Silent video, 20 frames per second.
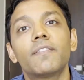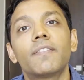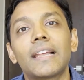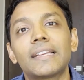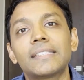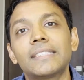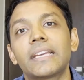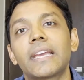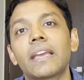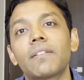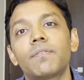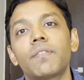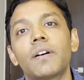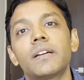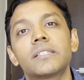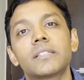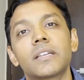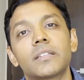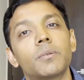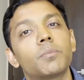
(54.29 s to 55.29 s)
Flexi Cap
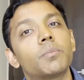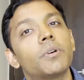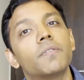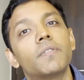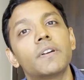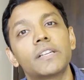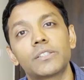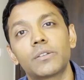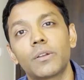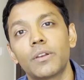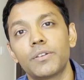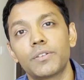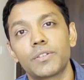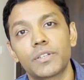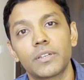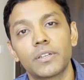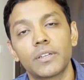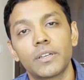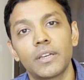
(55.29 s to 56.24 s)
funds are the perfect solution,